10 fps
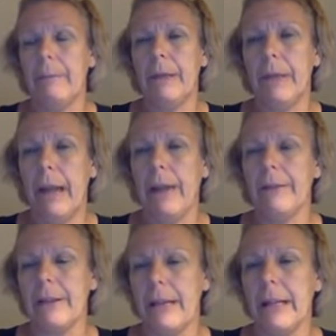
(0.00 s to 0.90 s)
you have
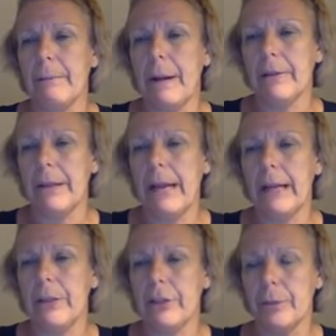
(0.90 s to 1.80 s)
to think about
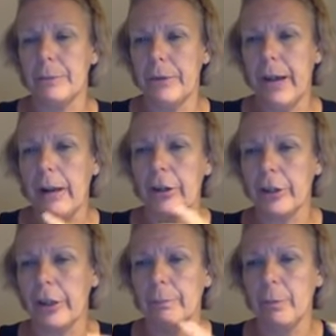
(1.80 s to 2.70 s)
that in terms of how
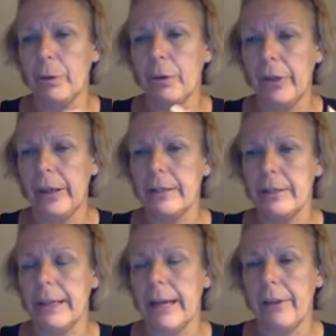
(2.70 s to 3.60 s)
you're going to pull things
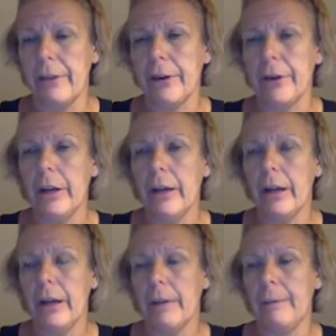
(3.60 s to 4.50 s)
together,
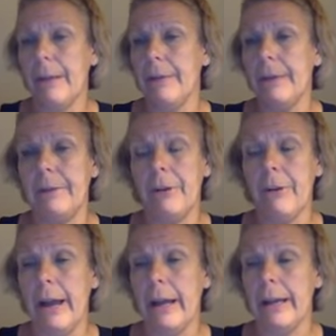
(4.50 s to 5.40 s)
even if
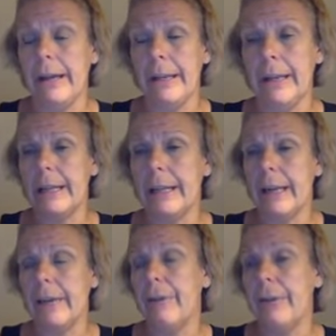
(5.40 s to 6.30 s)
you had anything that
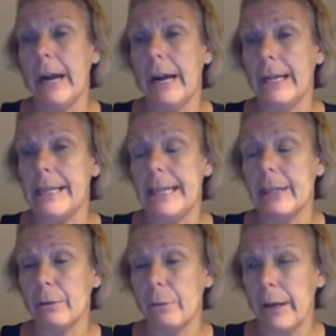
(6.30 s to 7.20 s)
gave you the
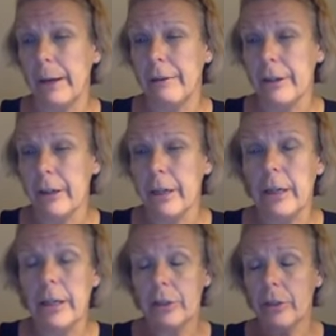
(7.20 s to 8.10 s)
idea or whatever.
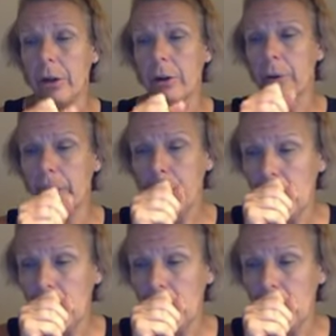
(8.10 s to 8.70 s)
So